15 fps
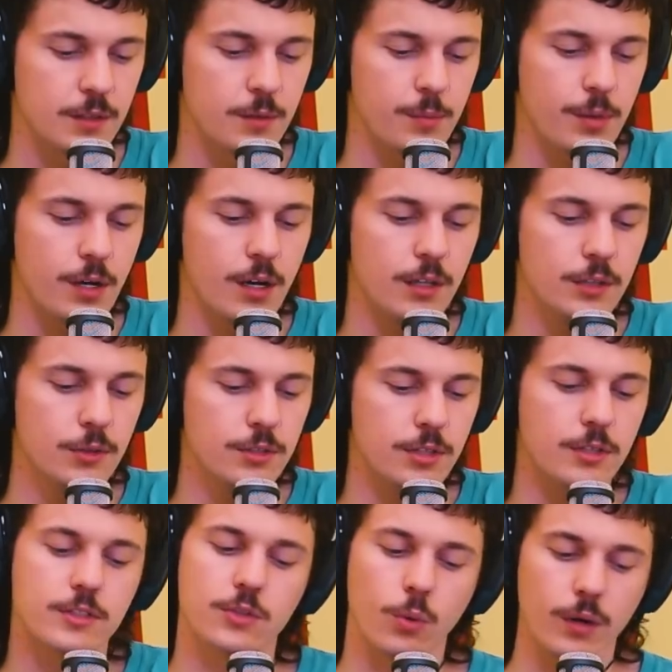Paul, who
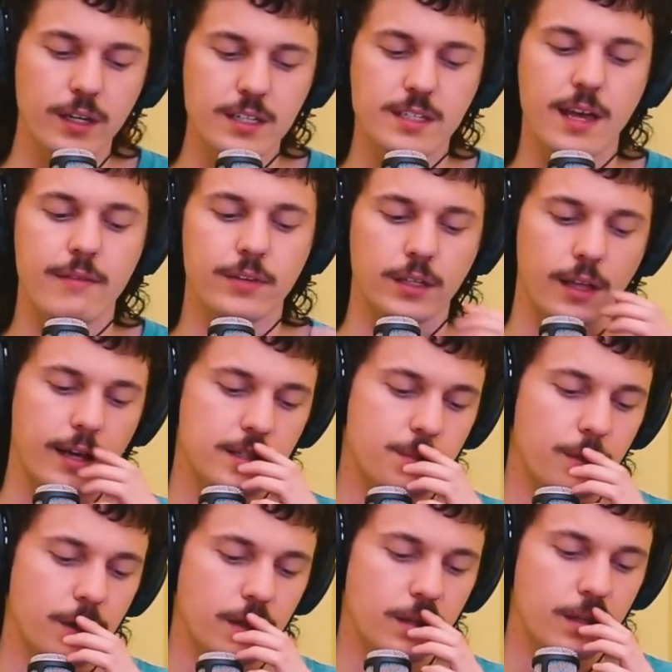turned 27 last
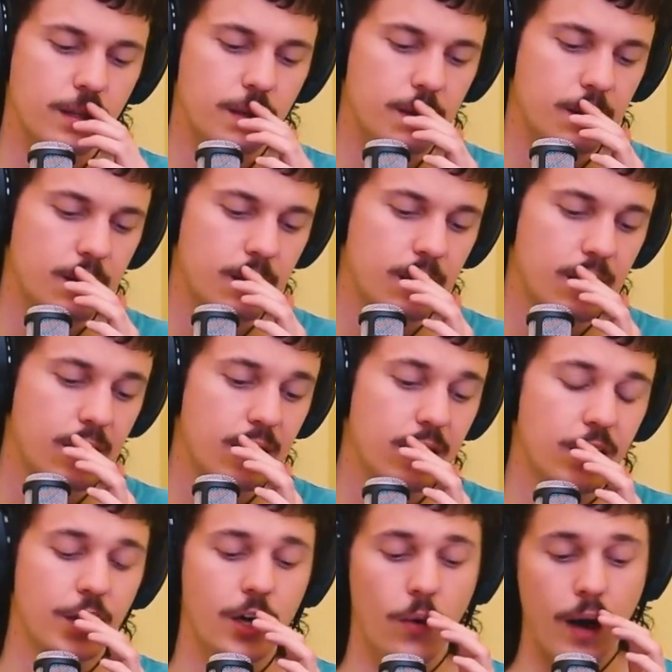month.
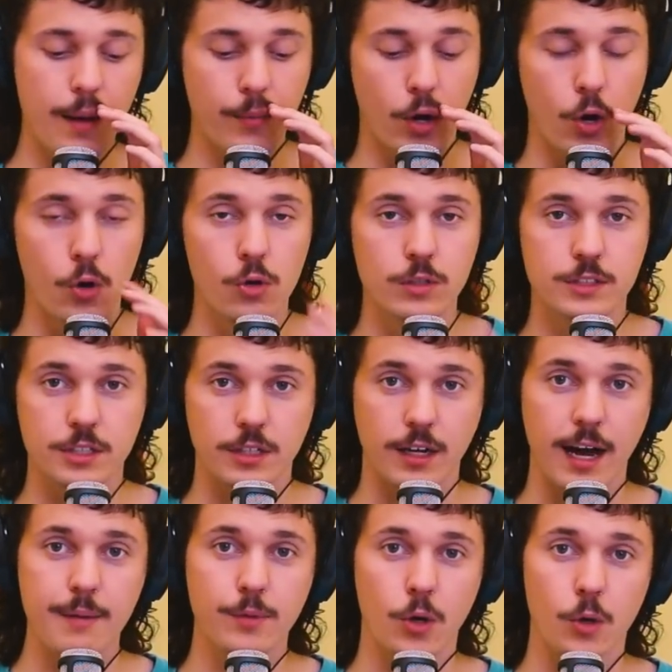Yo, I'm older.
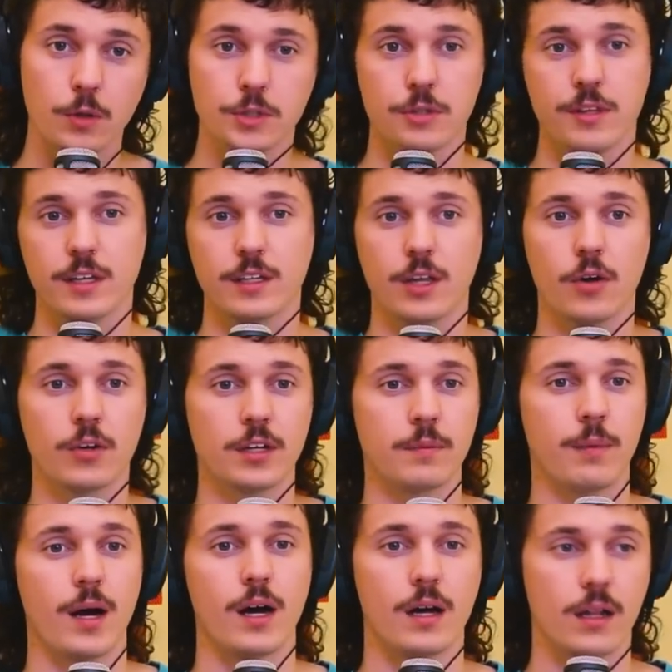I'm older than Logan
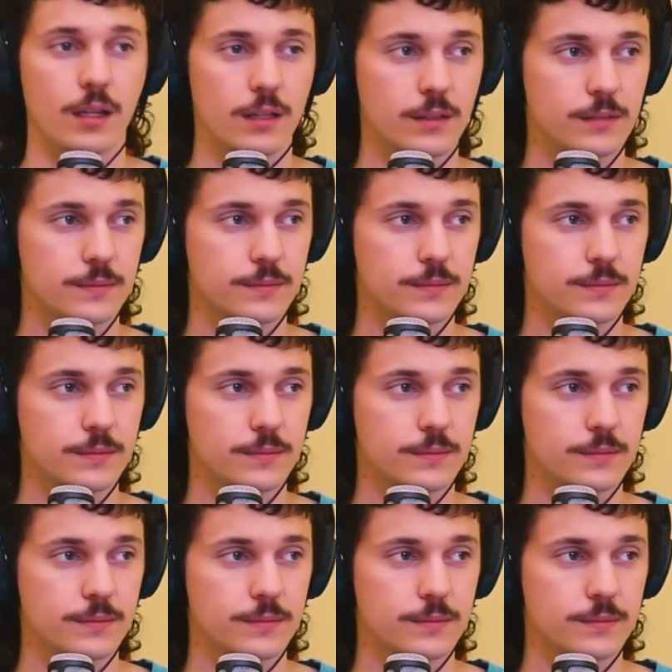Paul.